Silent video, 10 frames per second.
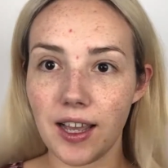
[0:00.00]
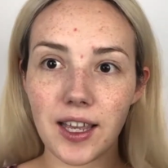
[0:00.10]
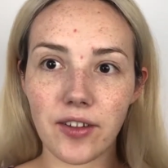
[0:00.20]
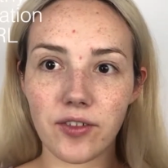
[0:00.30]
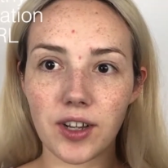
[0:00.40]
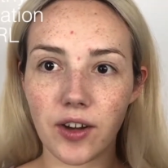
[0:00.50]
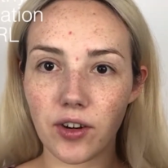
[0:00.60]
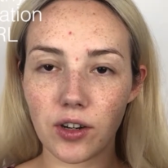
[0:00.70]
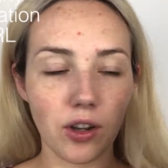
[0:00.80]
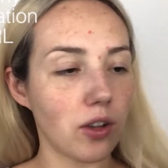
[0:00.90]
I have
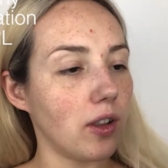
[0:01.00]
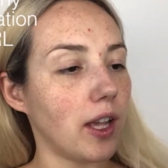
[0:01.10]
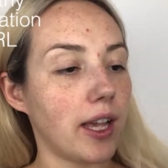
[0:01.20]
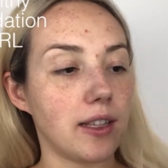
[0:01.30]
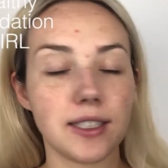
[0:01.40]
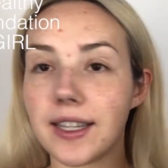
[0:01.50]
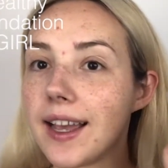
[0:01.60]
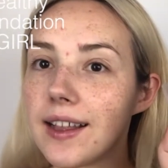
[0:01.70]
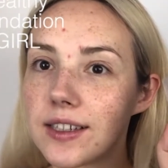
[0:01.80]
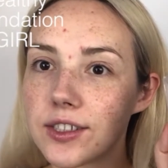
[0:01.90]
CoverGirl Healthy
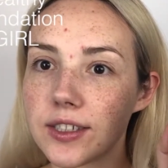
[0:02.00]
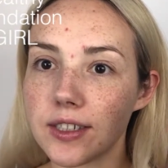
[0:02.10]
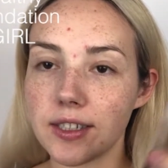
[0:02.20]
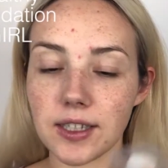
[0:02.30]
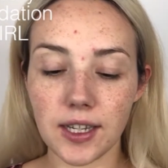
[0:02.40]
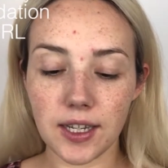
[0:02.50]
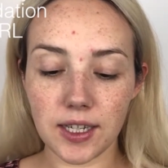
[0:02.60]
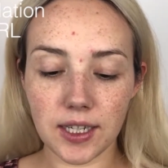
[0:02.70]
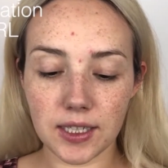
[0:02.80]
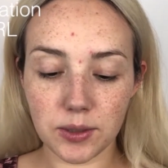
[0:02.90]
Elixir.
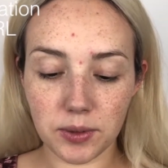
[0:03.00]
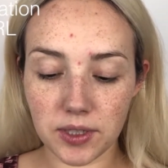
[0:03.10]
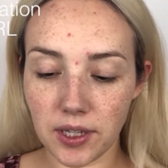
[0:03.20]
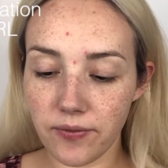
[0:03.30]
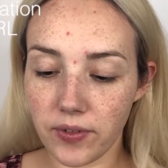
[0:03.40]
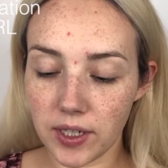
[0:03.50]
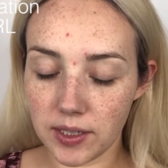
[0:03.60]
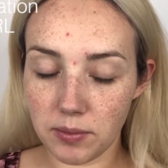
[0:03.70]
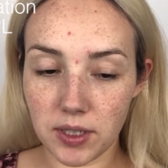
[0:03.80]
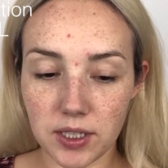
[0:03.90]
It's with some
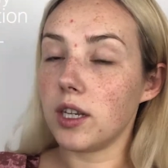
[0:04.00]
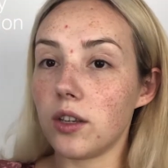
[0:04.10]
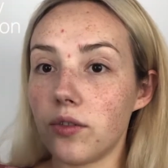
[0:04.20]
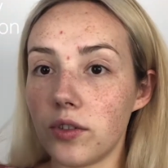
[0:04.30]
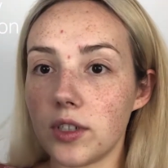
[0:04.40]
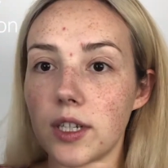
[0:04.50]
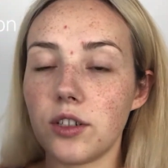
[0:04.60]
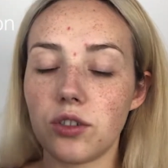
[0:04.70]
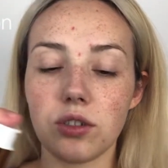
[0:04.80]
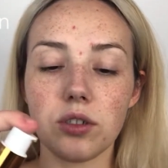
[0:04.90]
vitamins. Take your
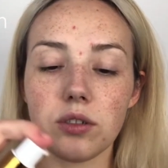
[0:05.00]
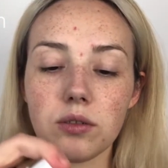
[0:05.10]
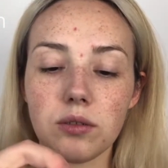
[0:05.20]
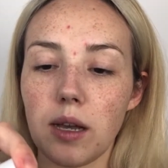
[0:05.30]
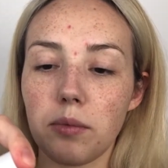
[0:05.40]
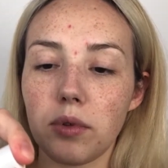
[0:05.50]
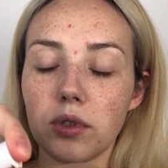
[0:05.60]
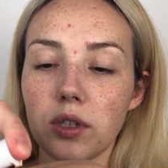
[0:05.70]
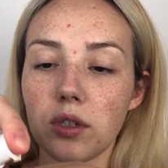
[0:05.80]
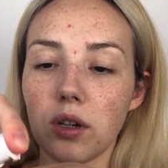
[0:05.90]
foundation. I
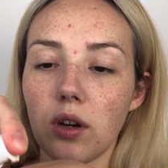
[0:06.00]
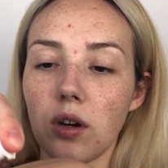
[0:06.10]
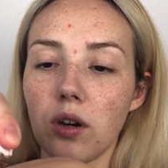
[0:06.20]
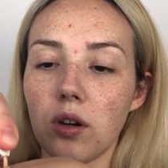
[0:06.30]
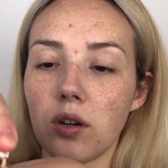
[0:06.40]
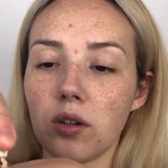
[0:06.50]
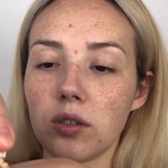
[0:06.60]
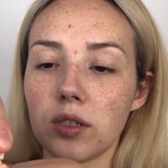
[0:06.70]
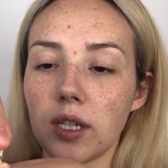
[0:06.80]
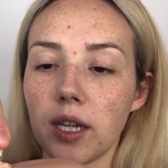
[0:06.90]
put it
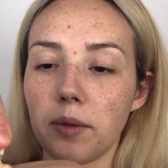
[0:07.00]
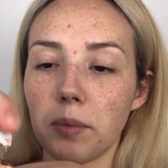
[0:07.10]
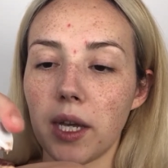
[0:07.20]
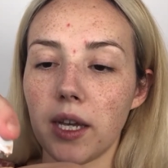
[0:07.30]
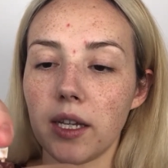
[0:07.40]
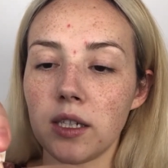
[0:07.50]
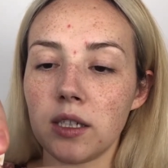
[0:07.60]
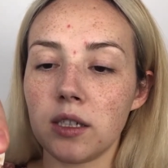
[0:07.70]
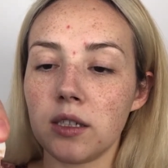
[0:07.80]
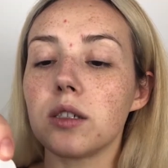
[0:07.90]
on my
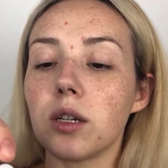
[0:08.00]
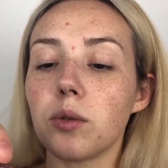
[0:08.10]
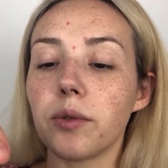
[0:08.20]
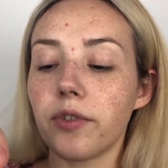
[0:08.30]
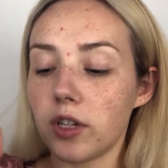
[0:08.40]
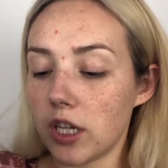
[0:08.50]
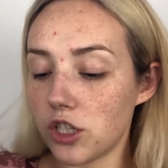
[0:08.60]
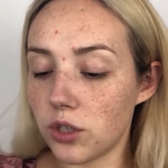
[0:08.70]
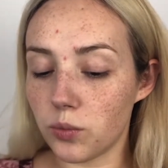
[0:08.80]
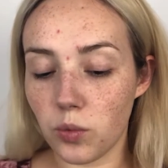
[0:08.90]
hand, so when
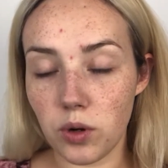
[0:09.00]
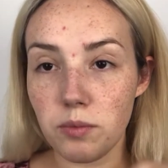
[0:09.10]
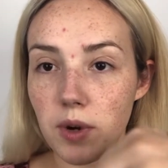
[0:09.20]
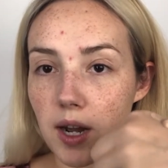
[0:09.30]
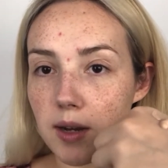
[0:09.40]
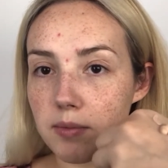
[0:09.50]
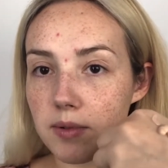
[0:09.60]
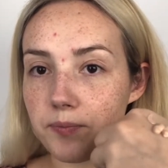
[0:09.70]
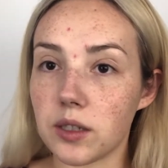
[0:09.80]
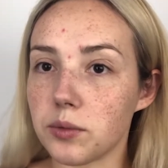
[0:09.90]
foundation warms up,
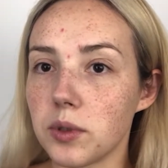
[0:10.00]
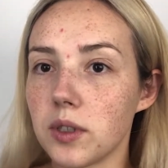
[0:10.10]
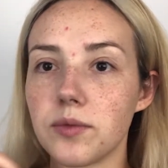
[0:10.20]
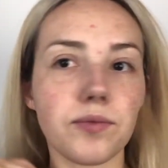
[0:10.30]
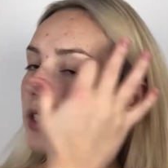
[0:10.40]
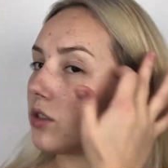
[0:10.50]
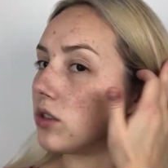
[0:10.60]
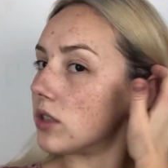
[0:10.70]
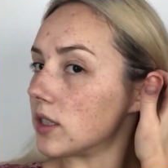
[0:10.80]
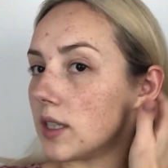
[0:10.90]
it will get
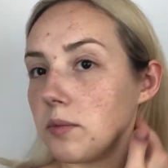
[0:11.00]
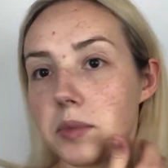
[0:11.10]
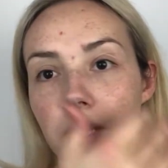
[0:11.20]
to your skin